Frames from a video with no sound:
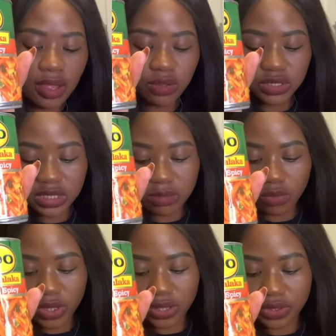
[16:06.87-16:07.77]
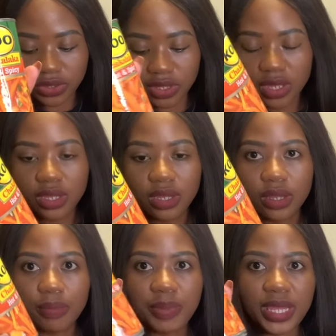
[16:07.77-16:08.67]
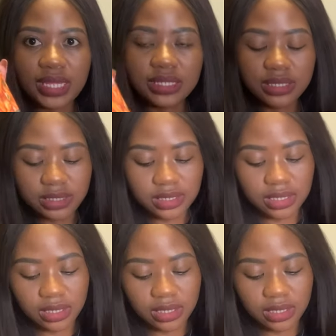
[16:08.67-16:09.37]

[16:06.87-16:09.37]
use them with beans.